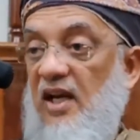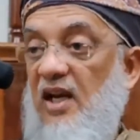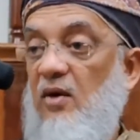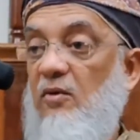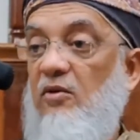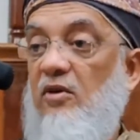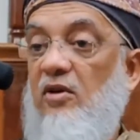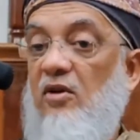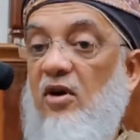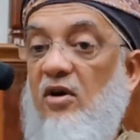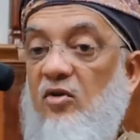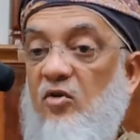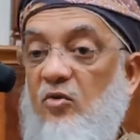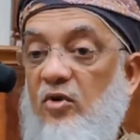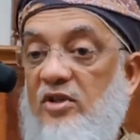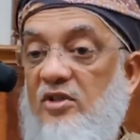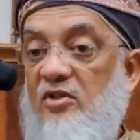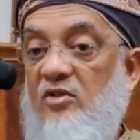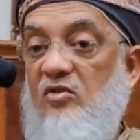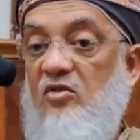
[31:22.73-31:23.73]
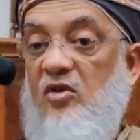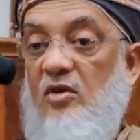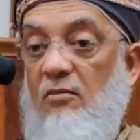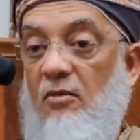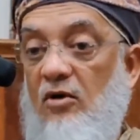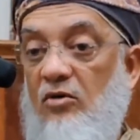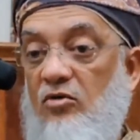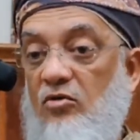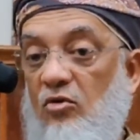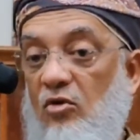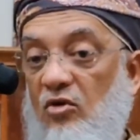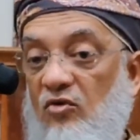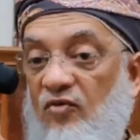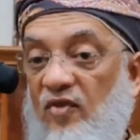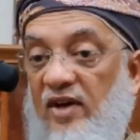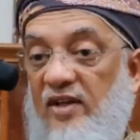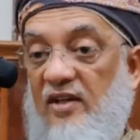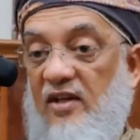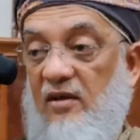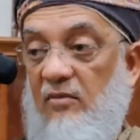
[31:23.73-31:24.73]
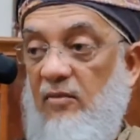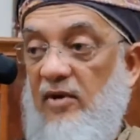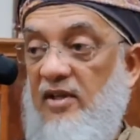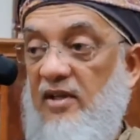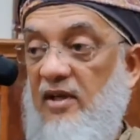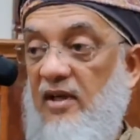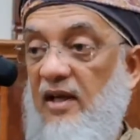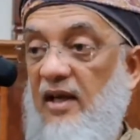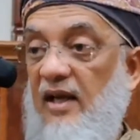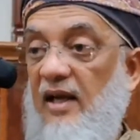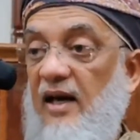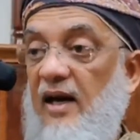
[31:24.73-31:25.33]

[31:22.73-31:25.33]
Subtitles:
Allah will not question you about your own father and mother.